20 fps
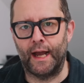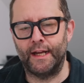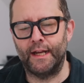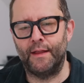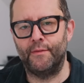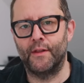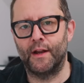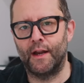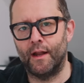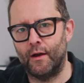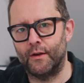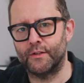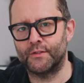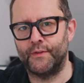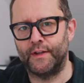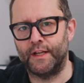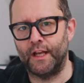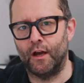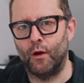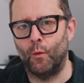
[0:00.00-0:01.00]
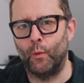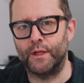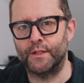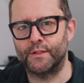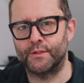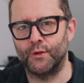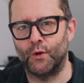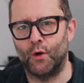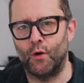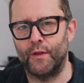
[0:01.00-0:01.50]
And in the last video we
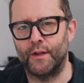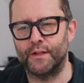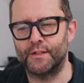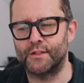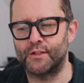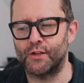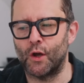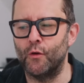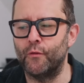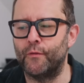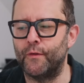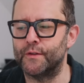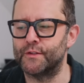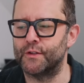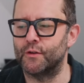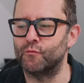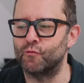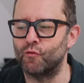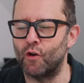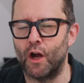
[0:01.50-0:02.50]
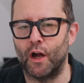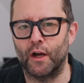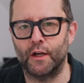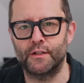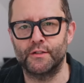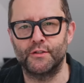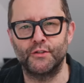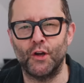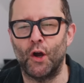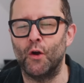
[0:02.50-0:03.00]
saw that sofas and
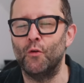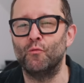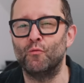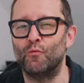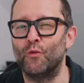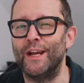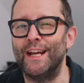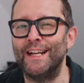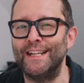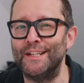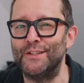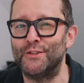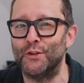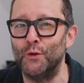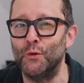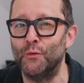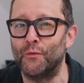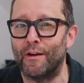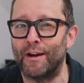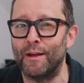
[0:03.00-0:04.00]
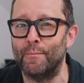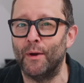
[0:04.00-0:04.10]
rugs don't really do very